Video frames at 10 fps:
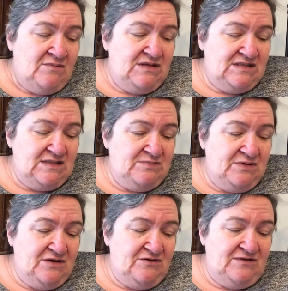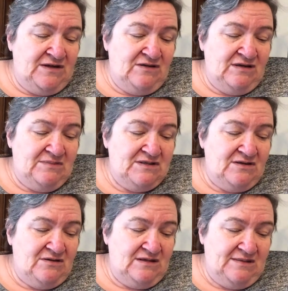Mrs. put her finger up to
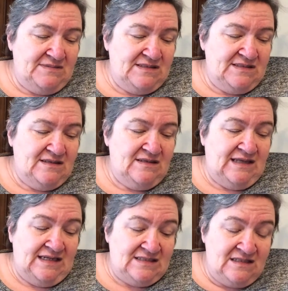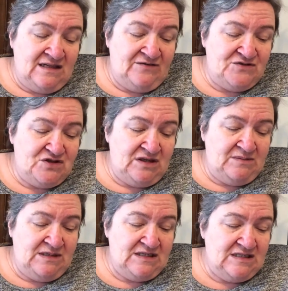her lips. That's enough, Junie
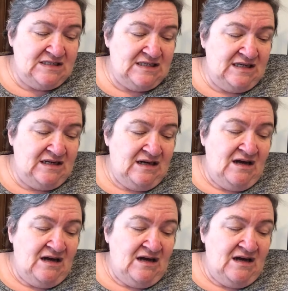B, she said.